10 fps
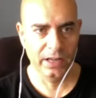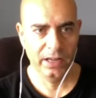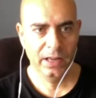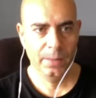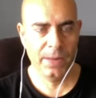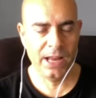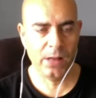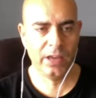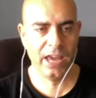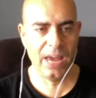Manel
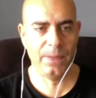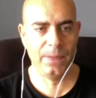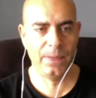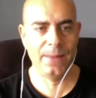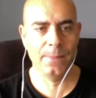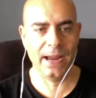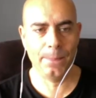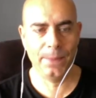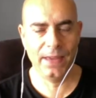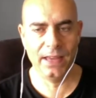Kape, in my
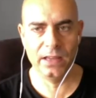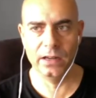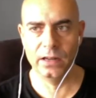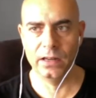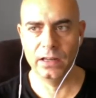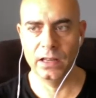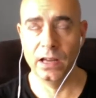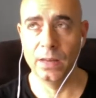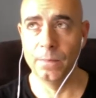opinion, how